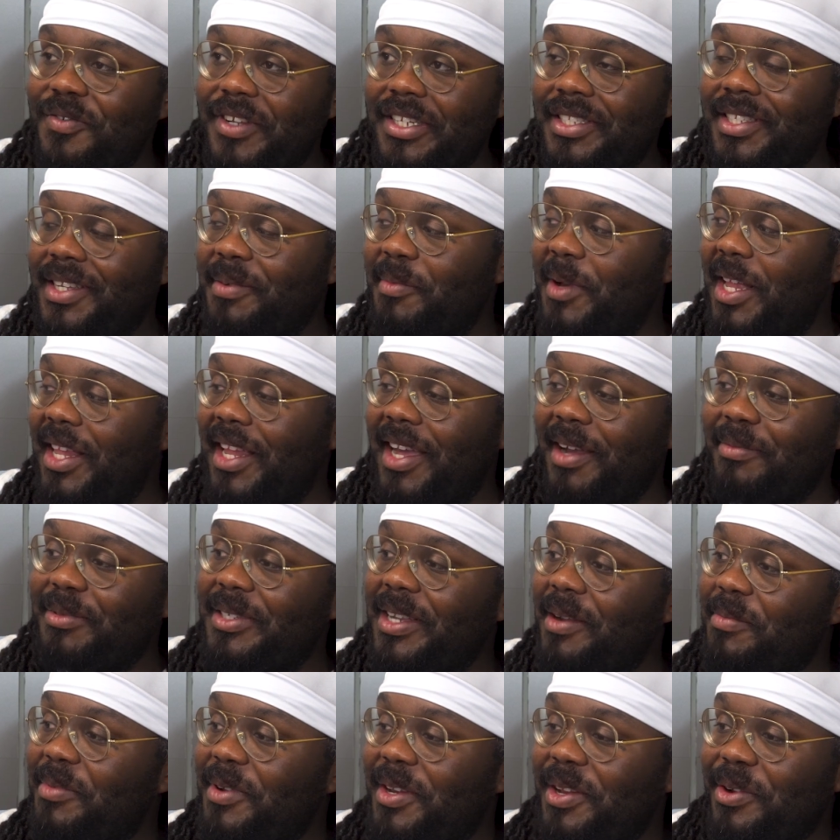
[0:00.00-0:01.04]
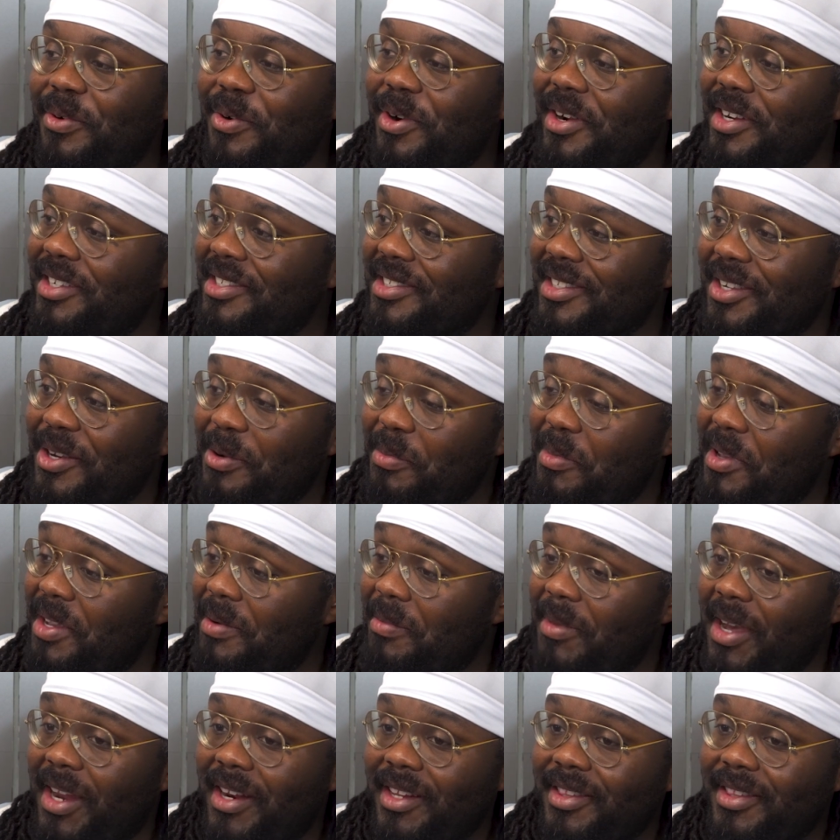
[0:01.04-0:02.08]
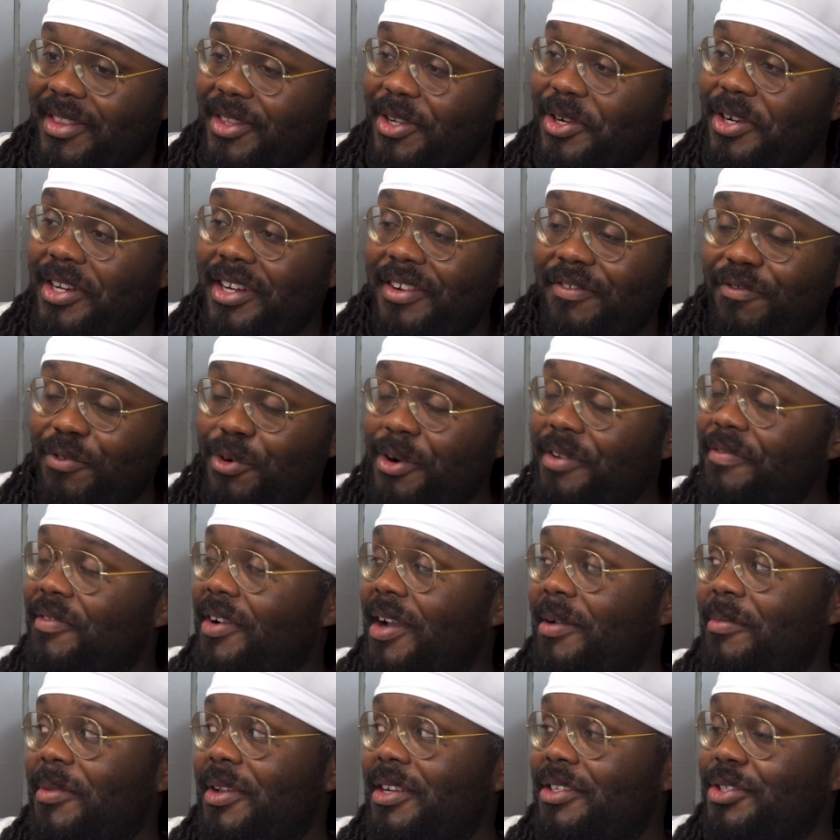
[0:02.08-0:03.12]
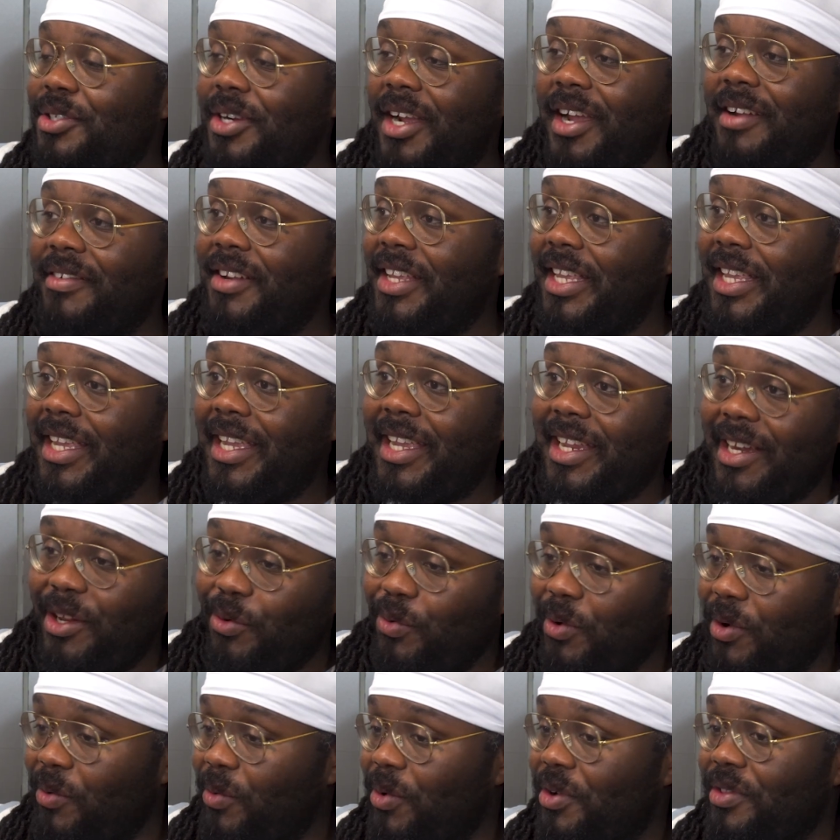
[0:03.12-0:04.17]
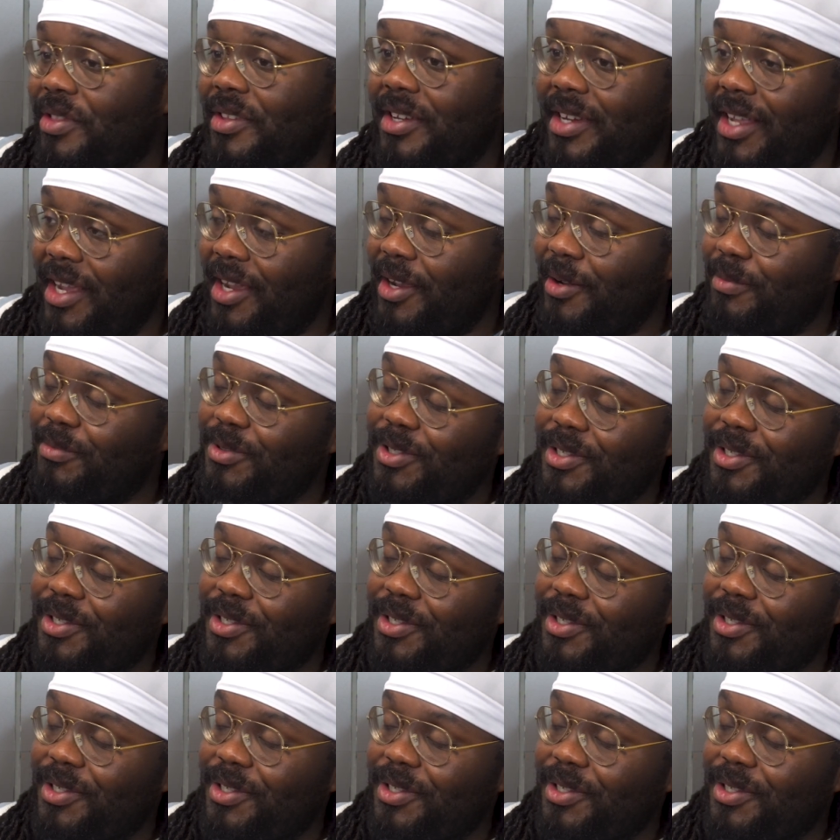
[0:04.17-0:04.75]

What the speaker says: if I take my laptop anywhere, it's going to be about a 30 to 45 minute drive to get anywhere worth a damn.